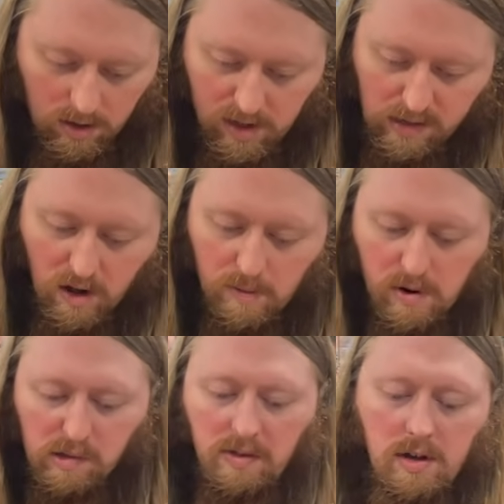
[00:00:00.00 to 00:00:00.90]
That's
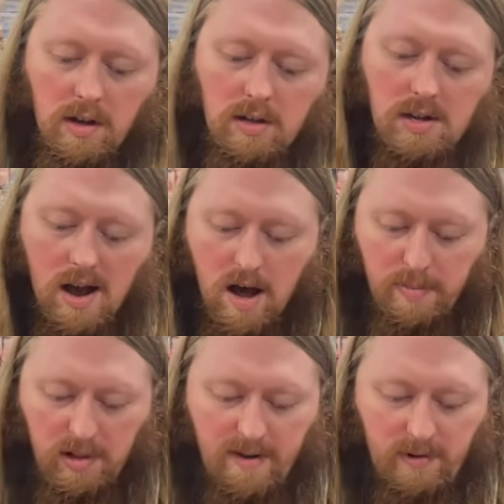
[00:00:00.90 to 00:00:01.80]
almost the
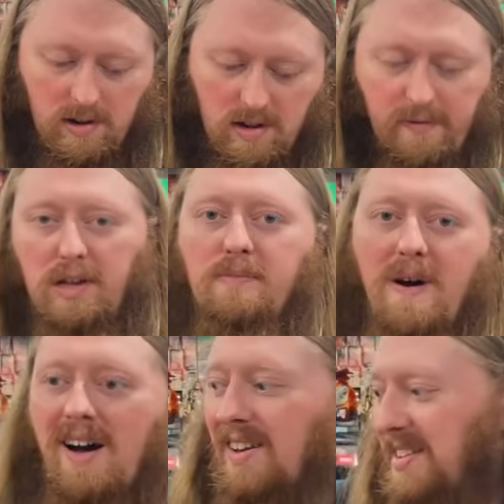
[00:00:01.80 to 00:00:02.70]
top level of this
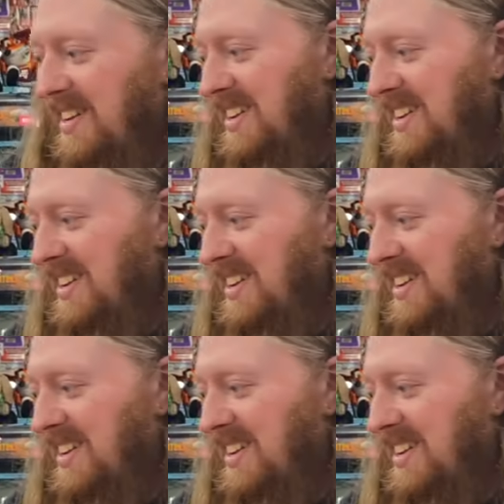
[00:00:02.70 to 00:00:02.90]
box.